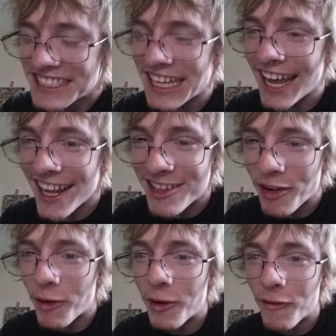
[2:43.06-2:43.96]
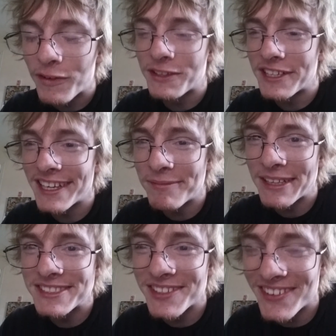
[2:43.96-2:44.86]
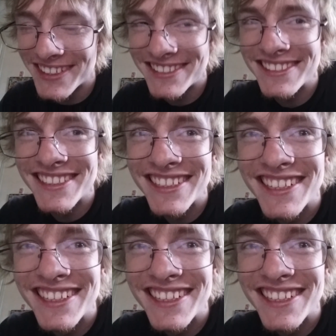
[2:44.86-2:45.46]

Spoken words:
Shout out to oil for cleaning my swords.